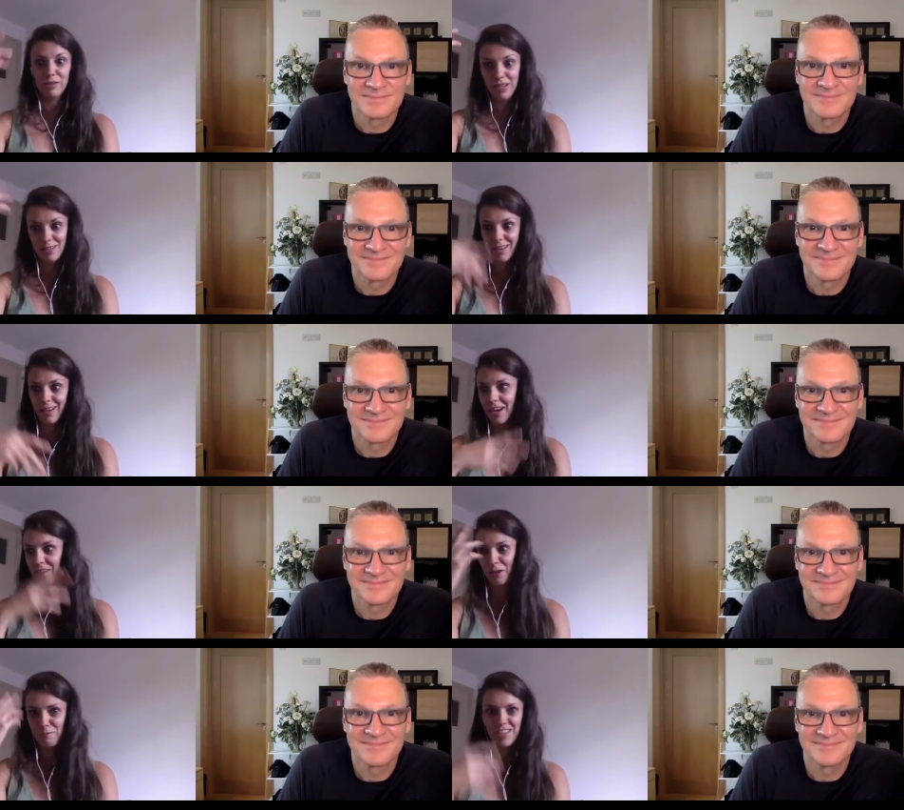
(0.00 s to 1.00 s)
Speaker 1: inside out
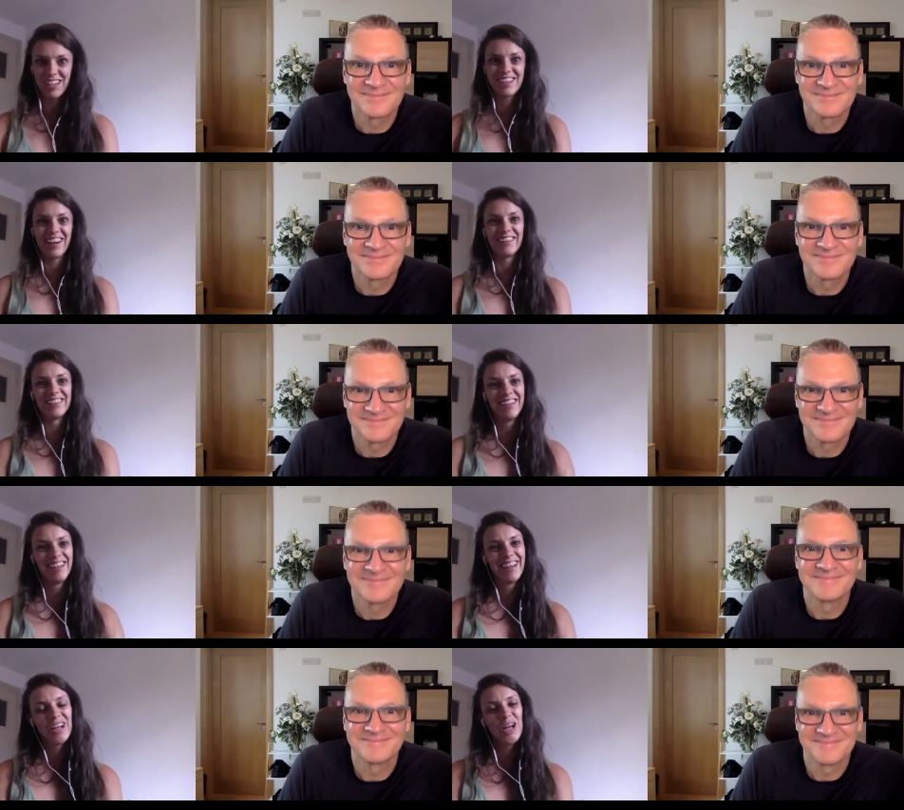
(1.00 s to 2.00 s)
upside down
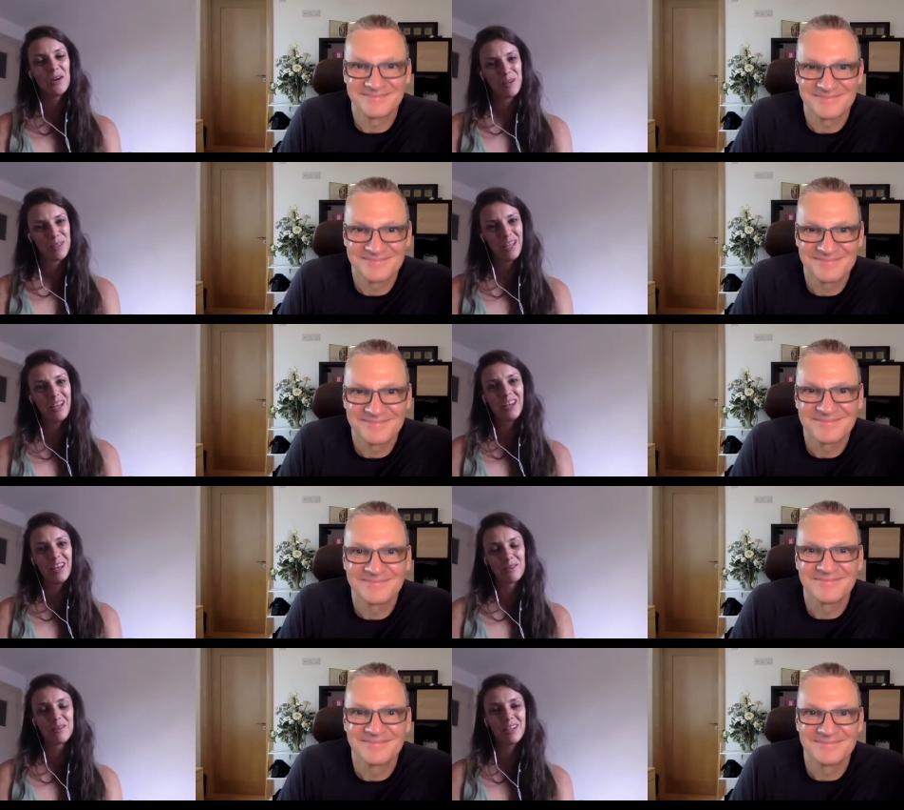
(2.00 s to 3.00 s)
uh, within
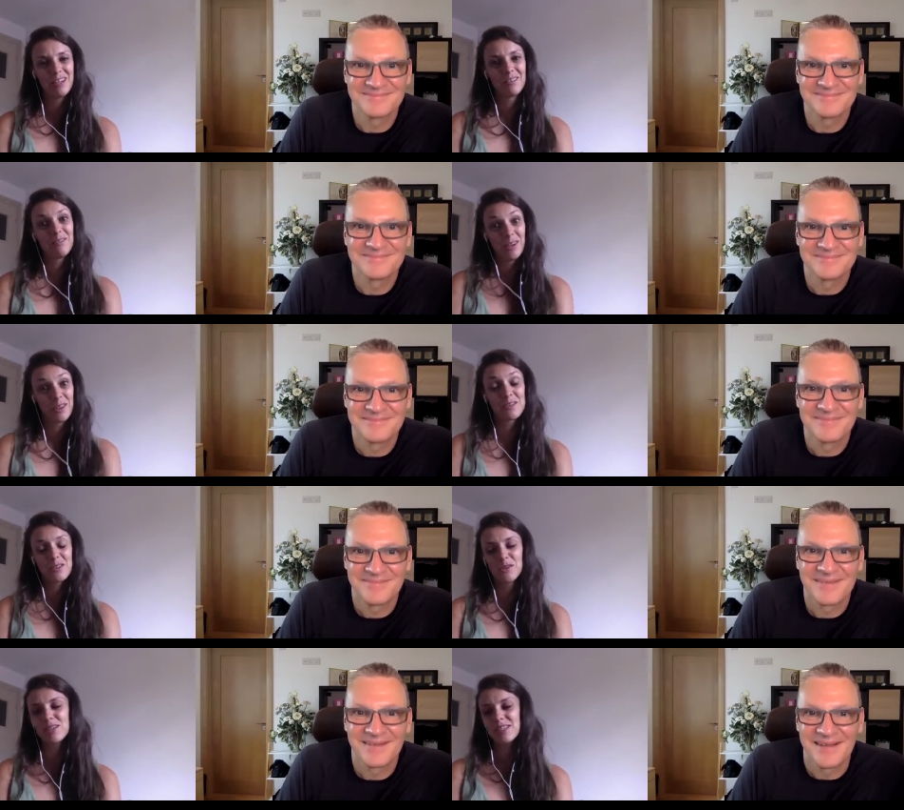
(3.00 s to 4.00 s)
uh, within one of those
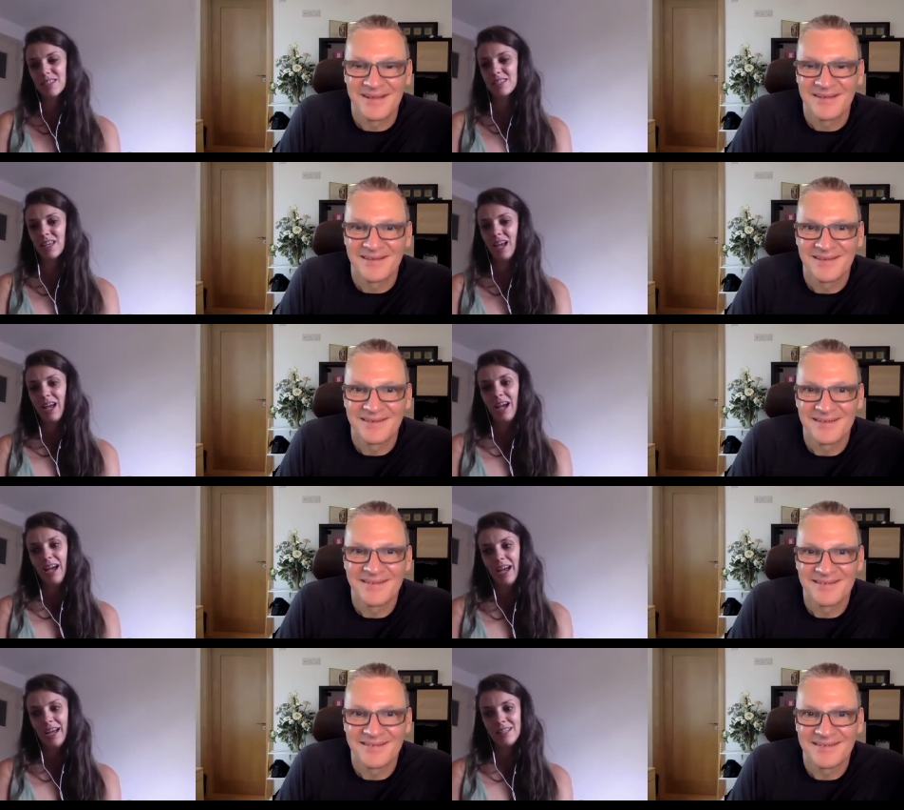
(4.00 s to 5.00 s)
courses. Mm.
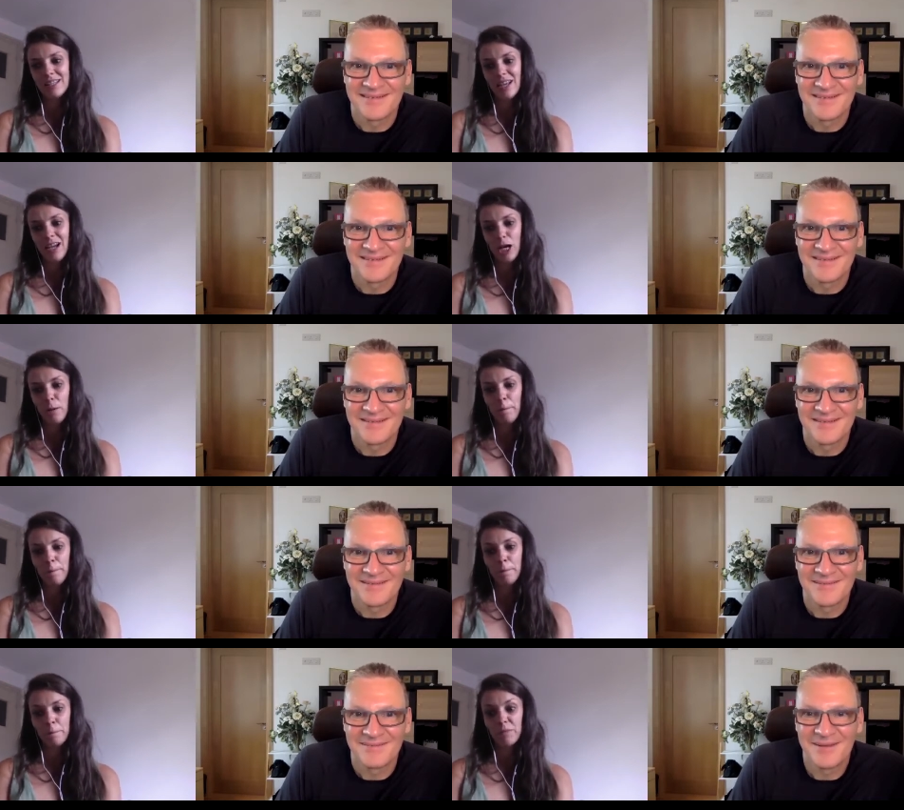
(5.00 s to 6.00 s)
And
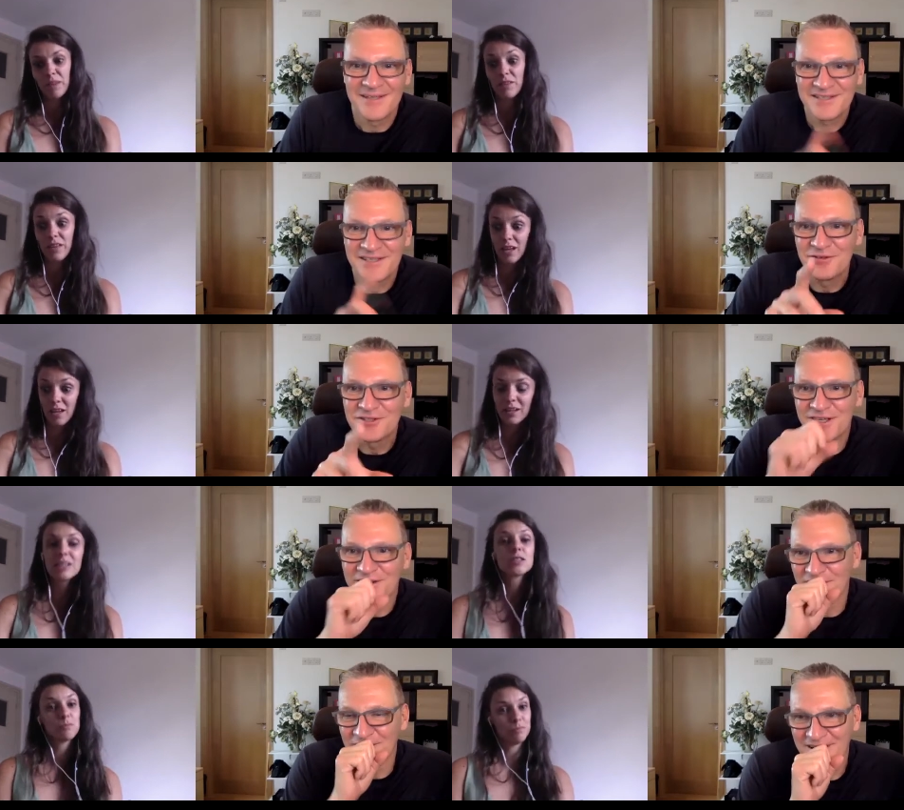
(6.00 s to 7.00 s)
um,
Speaker 2: but it's
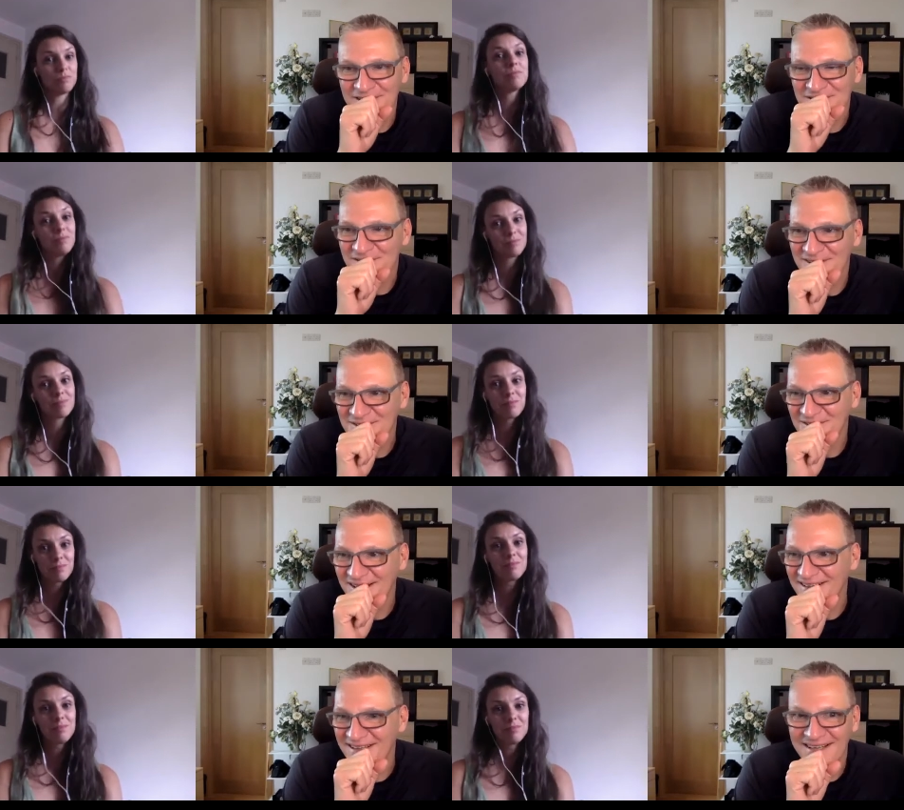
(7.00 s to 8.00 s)
interesting though, right? So so
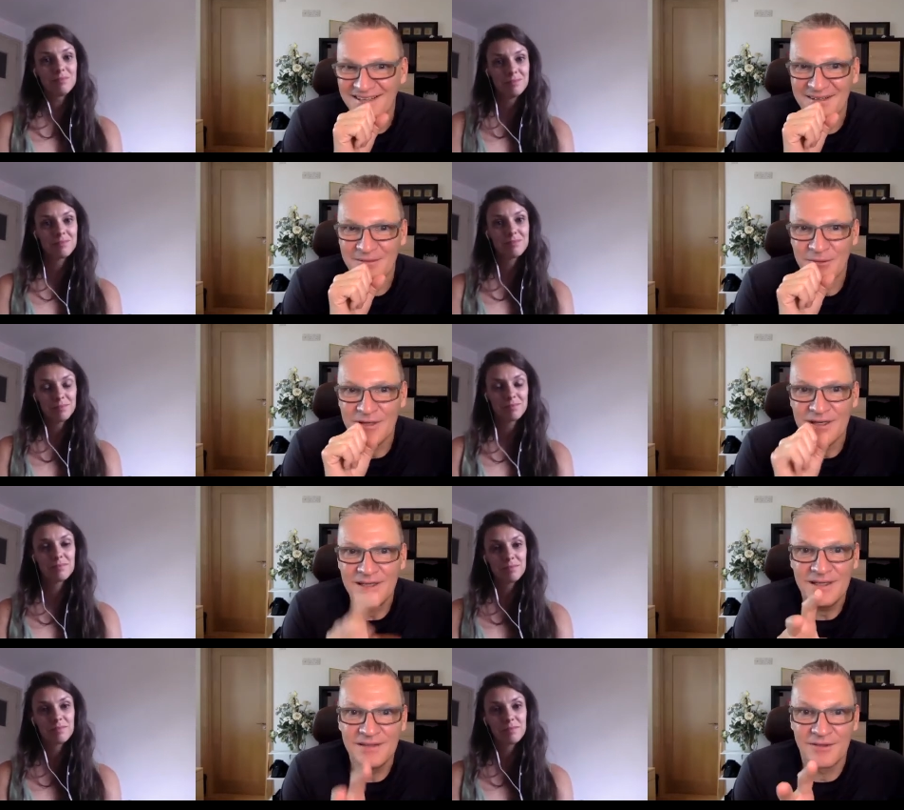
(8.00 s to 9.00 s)
that that we
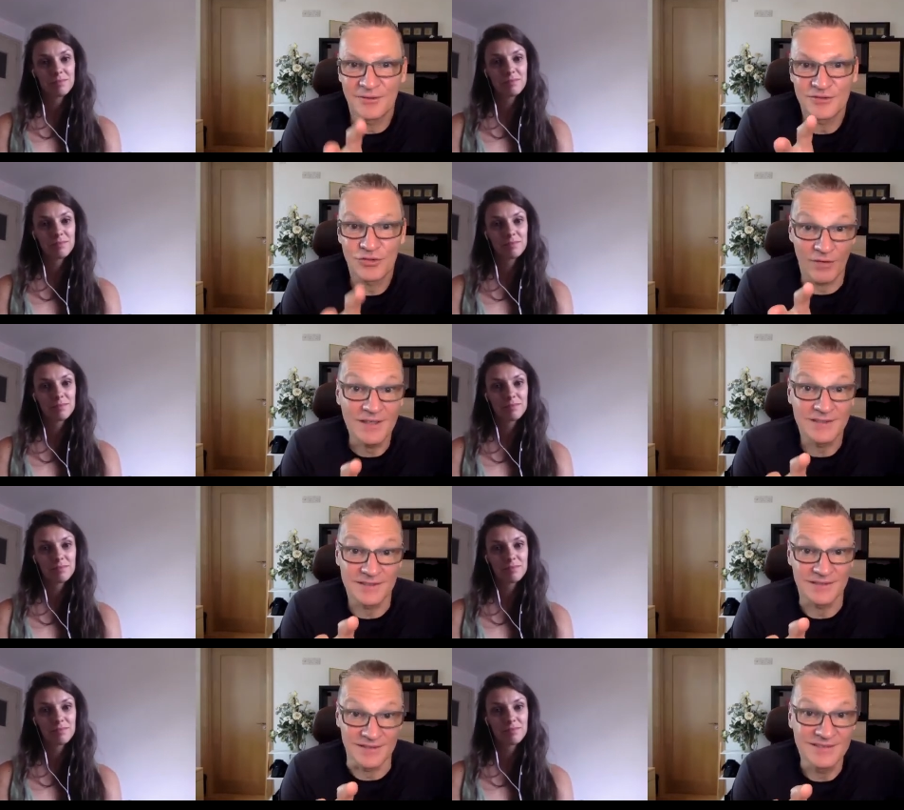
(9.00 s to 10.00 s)
need those
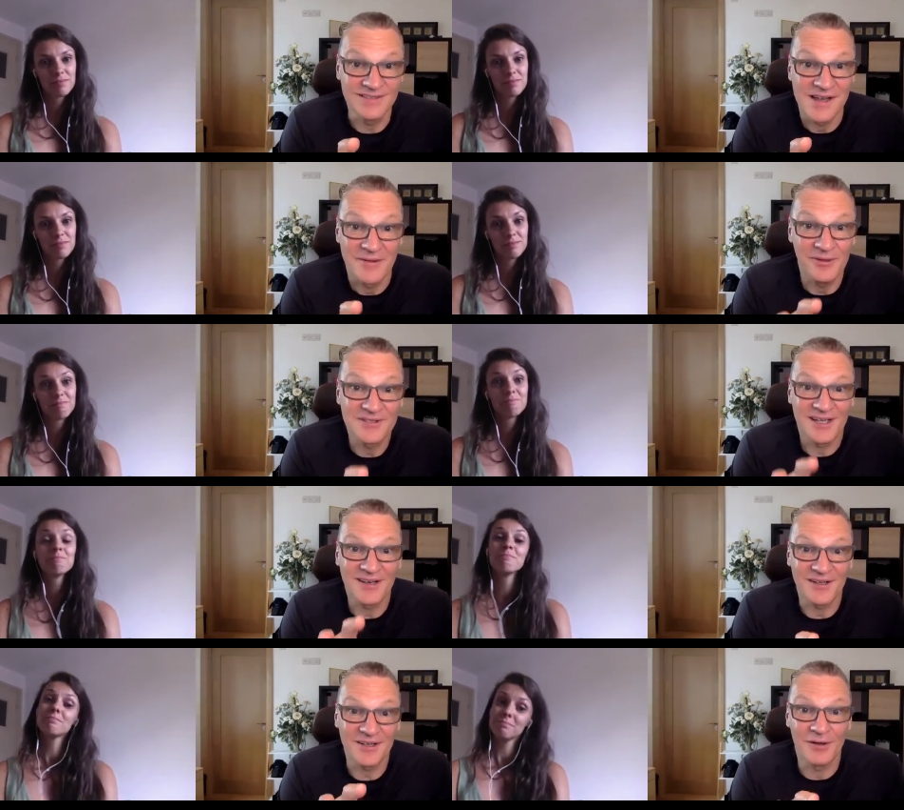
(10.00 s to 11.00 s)
crises. You said
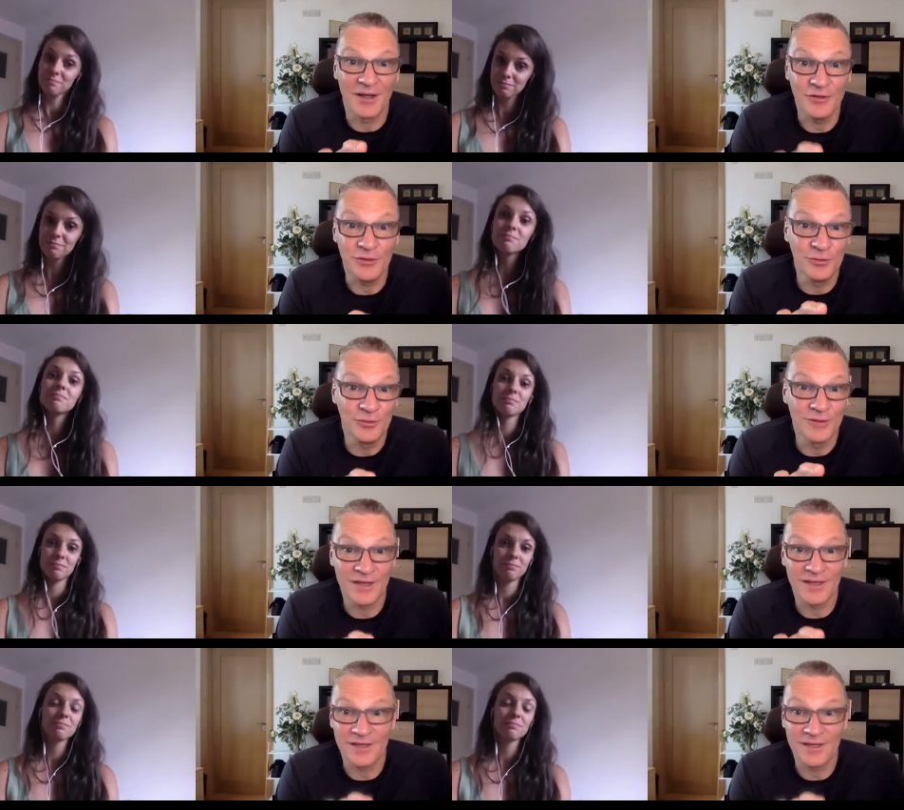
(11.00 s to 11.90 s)
like you know I knew like I